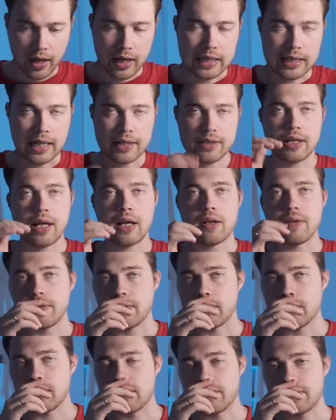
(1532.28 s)
and that's a kind of
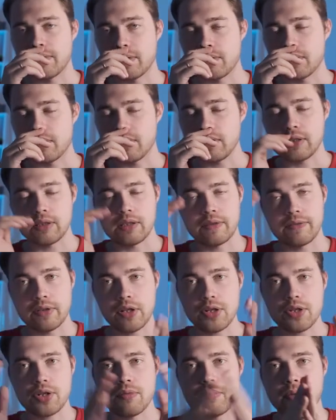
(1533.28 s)
a
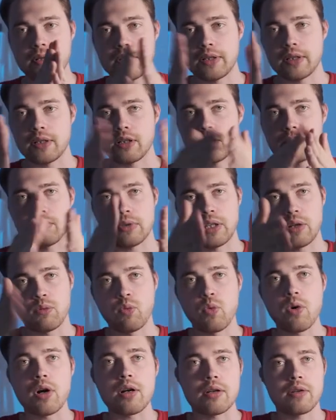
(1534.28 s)
definition, but the
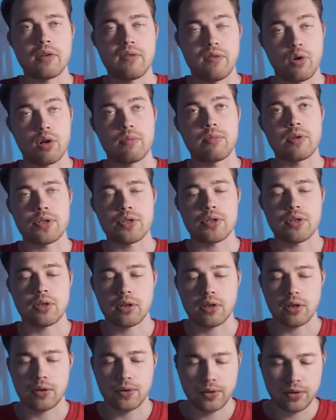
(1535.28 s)
word, the verbiage
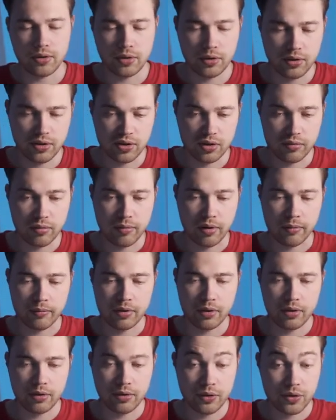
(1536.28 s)
you need to
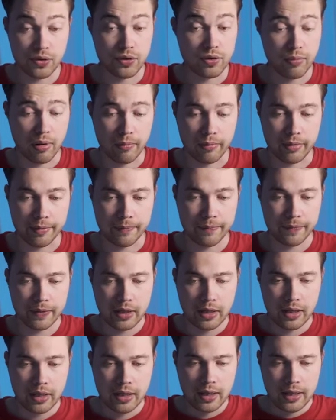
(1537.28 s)
remember.
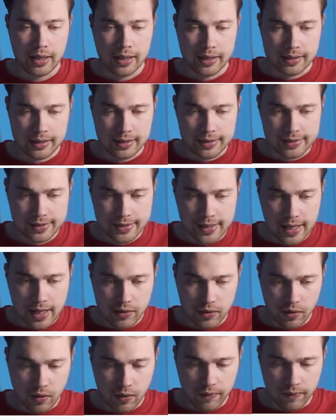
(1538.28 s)
The
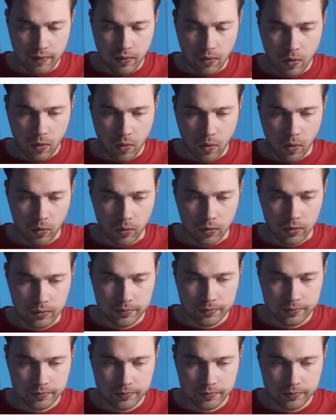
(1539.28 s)
set of all,